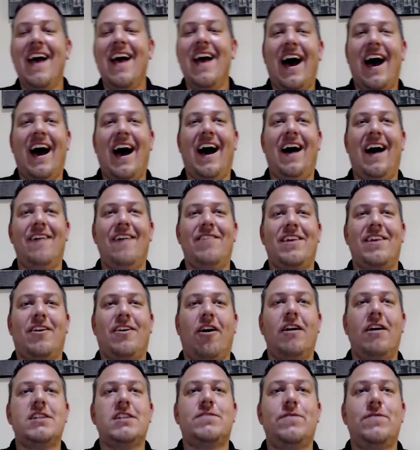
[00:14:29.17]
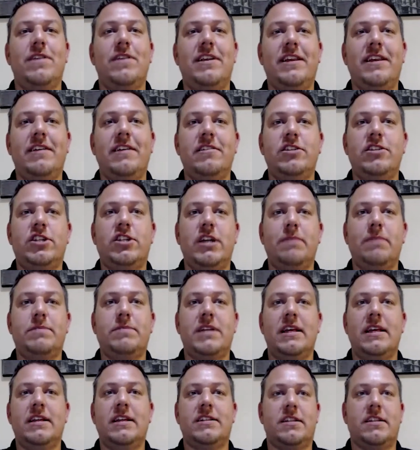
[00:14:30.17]
The cost for the dealerships
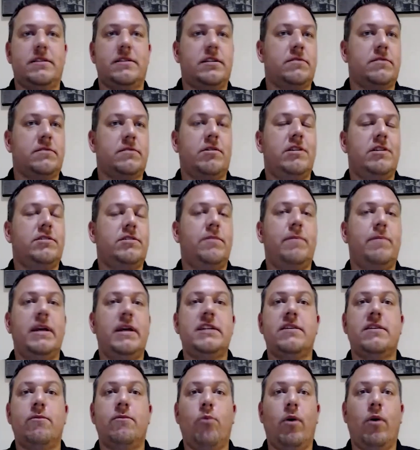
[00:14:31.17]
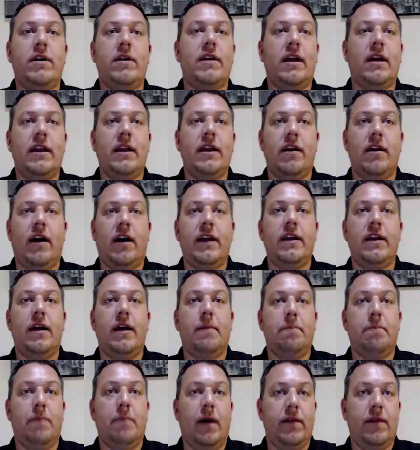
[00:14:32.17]
is a subscription base of $199 a
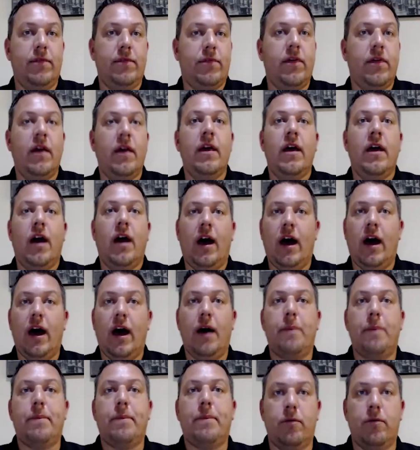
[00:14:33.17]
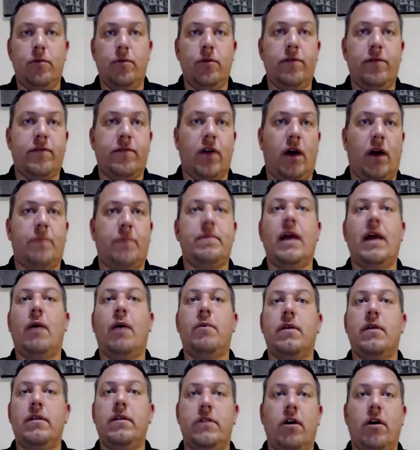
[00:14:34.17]
month per rooftop. Now
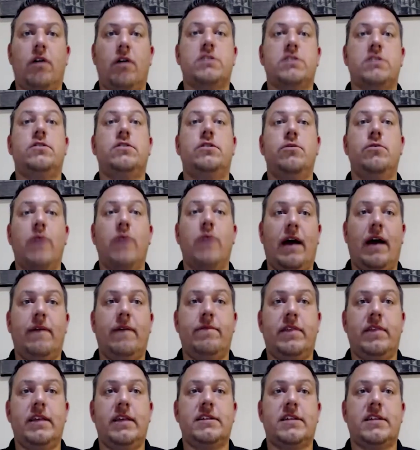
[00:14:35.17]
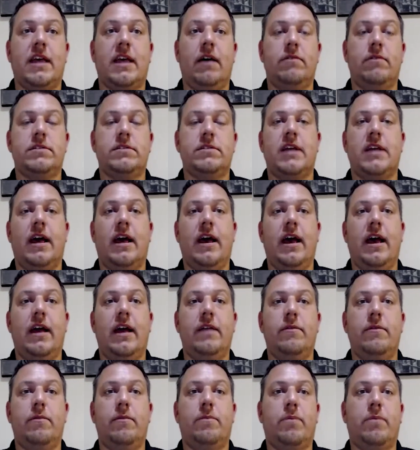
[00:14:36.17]
we also do have discounts
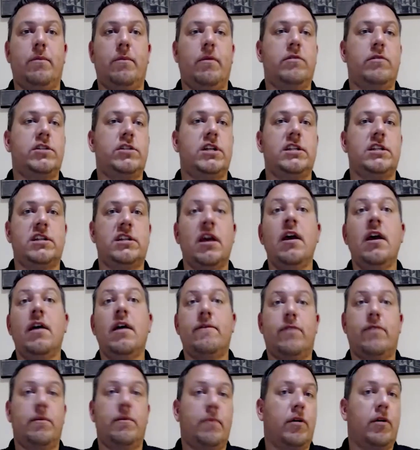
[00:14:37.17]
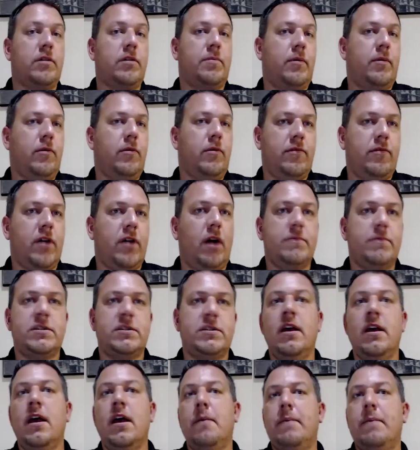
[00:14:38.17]
and promotions for multiple rooftops,
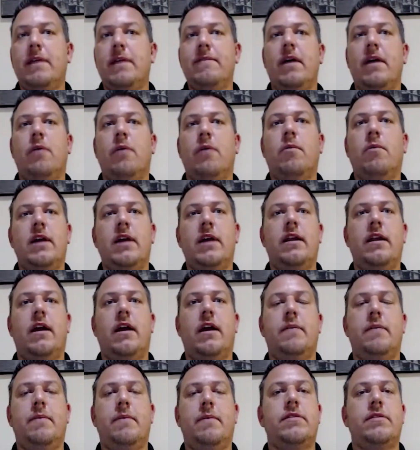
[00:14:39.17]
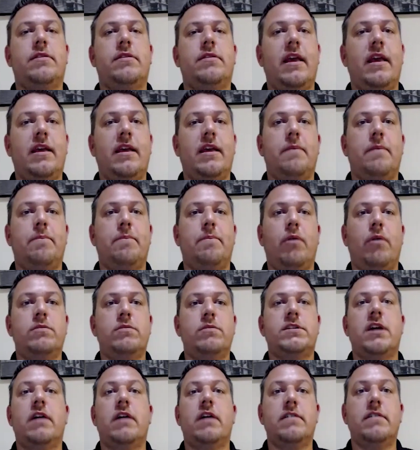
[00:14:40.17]
but even at $199 a month, they can post
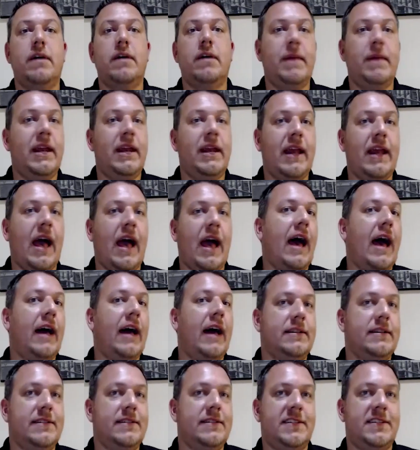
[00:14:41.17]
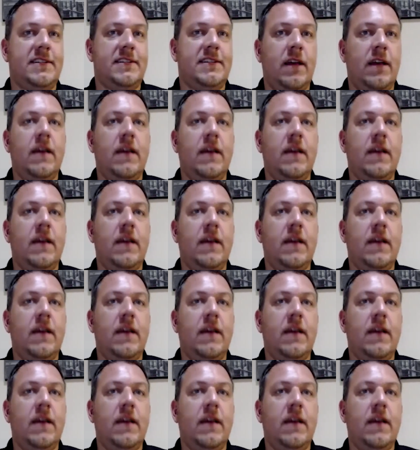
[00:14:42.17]
unlimited ads.